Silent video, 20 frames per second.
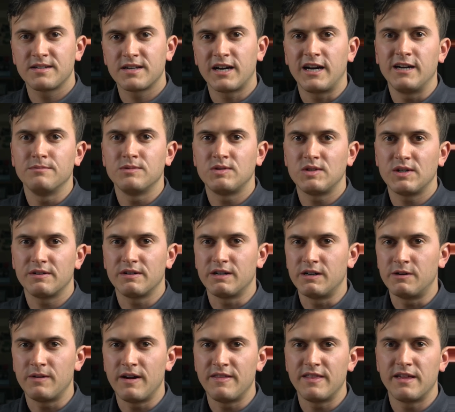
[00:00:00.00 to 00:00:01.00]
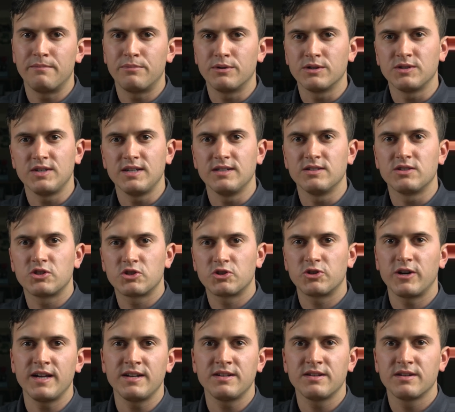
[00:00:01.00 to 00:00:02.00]
time 0 and then proceed
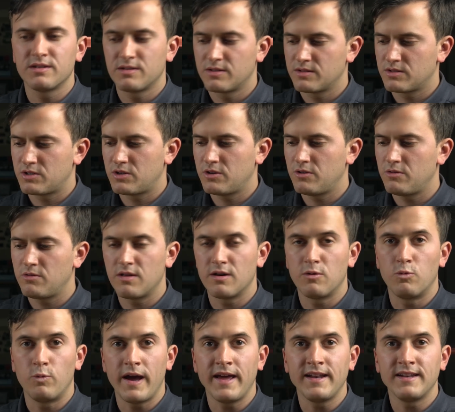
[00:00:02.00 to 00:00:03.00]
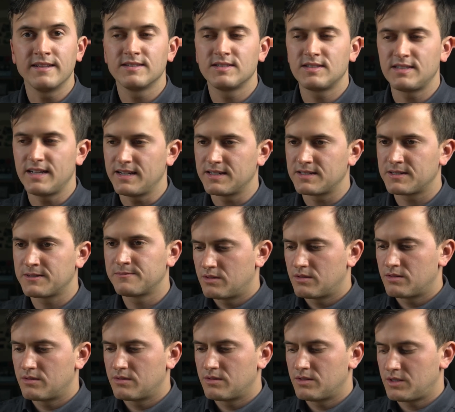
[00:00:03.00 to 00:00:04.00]
straight to the wait state.
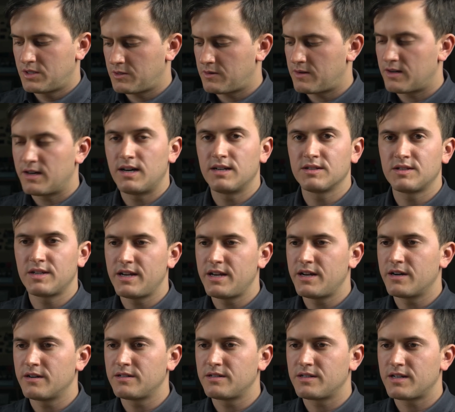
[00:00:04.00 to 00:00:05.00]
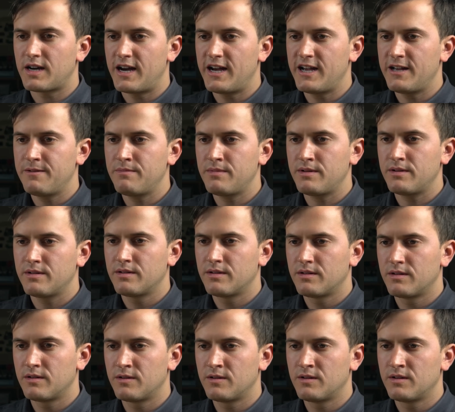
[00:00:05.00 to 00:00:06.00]
So I'll say here time
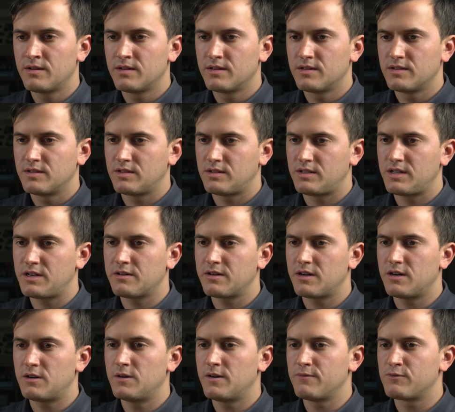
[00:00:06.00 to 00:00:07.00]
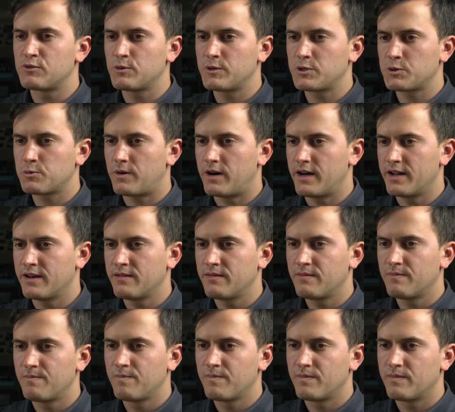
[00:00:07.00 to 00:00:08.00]
0 of switch 1
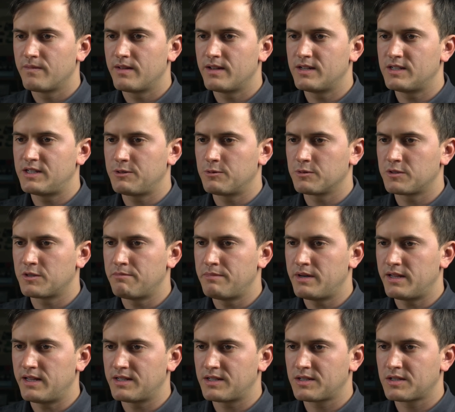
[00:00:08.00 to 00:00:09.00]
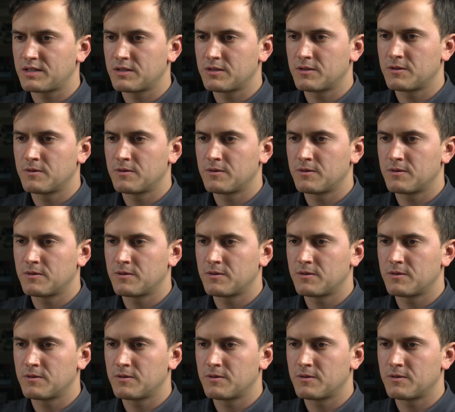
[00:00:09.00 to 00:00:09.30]
is equal to millis.